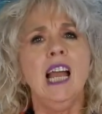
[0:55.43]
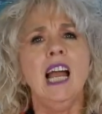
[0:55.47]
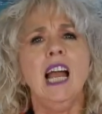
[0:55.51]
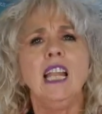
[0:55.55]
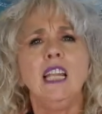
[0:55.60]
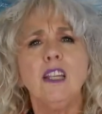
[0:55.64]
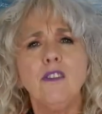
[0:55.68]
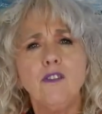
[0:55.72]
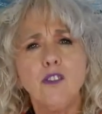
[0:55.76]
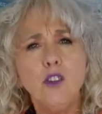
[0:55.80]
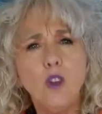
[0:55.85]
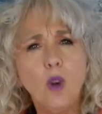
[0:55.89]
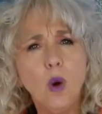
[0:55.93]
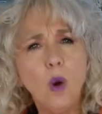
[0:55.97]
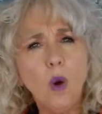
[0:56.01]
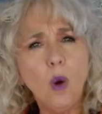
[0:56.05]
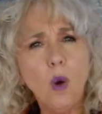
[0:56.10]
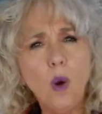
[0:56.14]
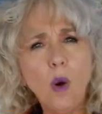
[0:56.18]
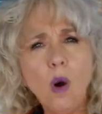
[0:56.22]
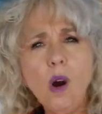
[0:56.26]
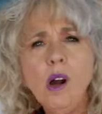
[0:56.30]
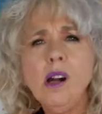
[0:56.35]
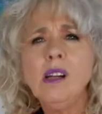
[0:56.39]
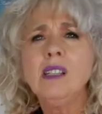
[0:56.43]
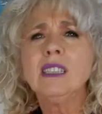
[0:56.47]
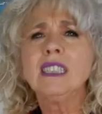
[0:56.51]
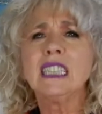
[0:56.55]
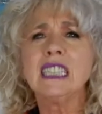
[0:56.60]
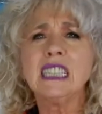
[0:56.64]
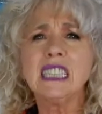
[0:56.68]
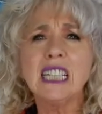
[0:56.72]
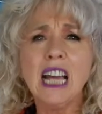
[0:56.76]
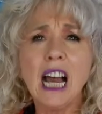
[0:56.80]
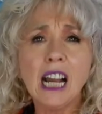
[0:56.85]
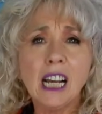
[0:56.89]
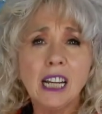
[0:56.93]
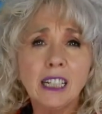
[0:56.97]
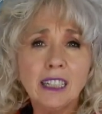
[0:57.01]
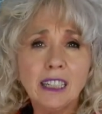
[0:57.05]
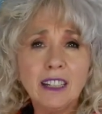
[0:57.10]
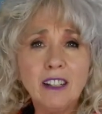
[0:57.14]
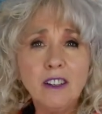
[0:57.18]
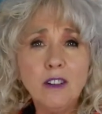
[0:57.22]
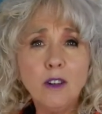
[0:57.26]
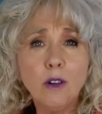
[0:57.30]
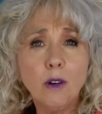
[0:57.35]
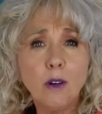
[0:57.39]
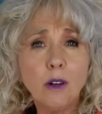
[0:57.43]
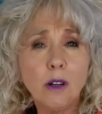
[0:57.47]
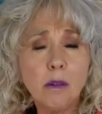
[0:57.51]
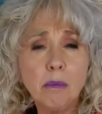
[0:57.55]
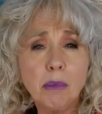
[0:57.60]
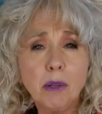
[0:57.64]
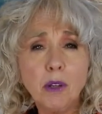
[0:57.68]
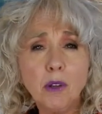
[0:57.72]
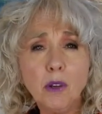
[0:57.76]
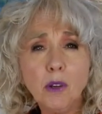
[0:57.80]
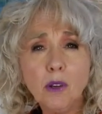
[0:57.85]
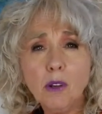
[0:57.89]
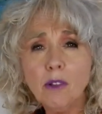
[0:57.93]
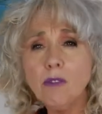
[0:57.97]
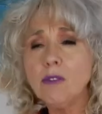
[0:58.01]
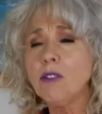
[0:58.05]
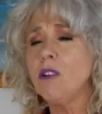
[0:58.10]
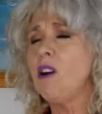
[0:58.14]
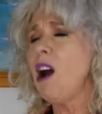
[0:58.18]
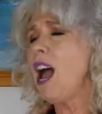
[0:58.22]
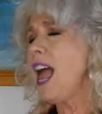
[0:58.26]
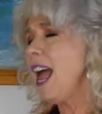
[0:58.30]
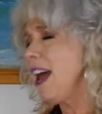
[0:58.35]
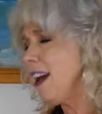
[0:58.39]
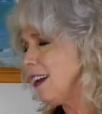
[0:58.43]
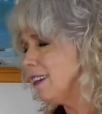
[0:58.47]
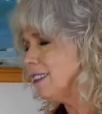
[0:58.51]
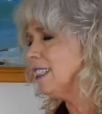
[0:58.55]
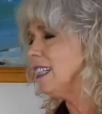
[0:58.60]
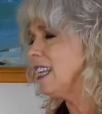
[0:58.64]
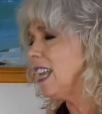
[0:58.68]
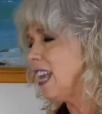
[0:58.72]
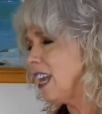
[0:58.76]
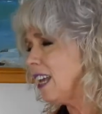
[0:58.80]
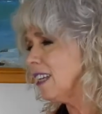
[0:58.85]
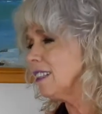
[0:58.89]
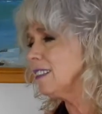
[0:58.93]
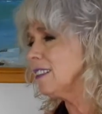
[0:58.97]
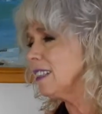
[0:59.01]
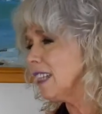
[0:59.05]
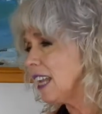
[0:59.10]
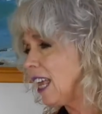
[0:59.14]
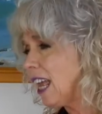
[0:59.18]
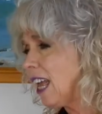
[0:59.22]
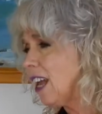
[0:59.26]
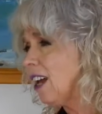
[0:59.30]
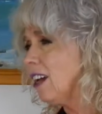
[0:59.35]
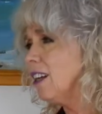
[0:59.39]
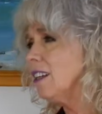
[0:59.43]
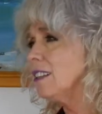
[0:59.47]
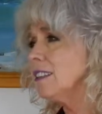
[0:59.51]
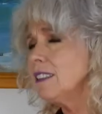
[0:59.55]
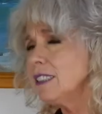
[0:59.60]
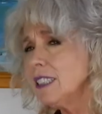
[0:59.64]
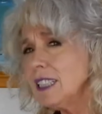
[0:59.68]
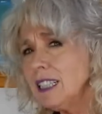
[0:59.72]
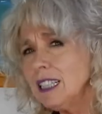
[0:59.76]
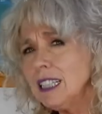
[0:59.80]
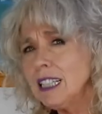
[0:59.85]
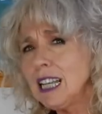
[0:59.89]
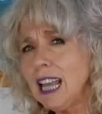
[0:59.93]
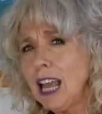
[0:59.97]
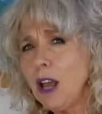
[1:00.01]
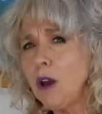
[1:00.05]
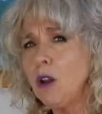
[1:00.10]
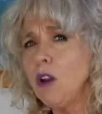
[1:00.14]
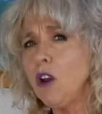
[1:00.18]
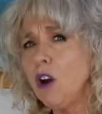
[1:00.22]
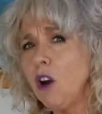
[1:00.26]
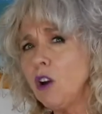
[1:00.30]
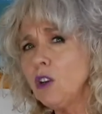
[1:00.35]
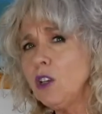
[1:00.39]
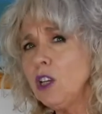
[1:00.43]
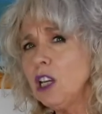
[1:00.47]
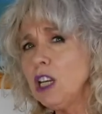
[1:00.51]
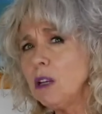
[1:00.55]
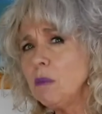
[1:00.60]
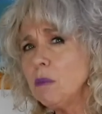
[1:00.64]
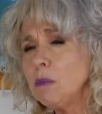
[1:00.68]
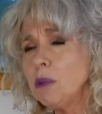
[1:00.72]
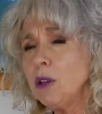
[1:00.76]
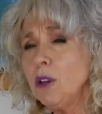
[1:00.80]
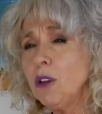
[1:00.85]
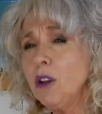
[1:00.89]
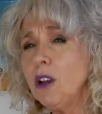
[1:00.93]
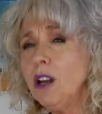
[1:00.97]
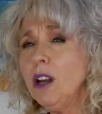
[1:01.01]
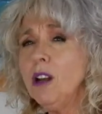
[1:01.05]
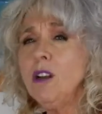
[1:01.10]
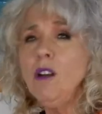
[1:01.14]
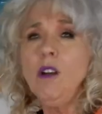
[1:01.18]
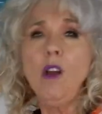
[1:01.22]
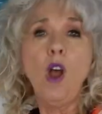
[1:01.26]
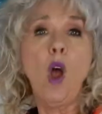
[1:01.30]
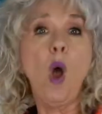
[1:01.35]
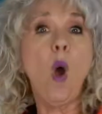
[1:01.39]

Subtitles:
And if you're stuck at your computer for hours and hours and hours, sitting down on your computer,